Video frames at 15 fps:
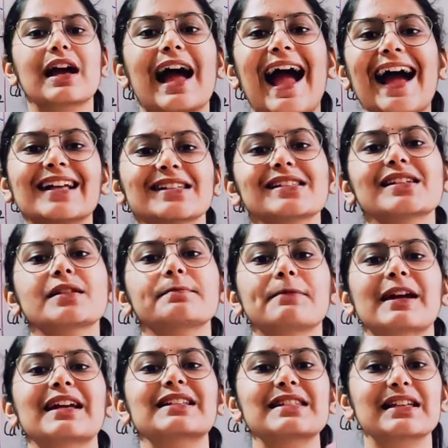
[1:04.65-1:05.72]
acid
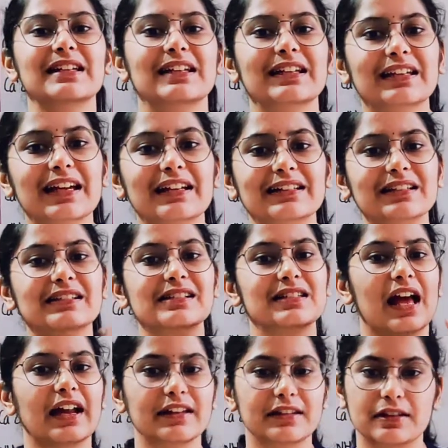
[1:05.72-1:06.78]
base indicators
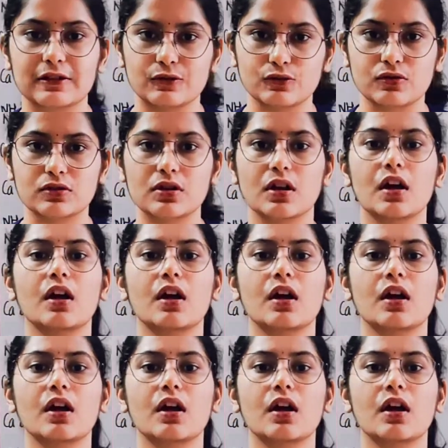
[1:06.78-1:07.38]
are used.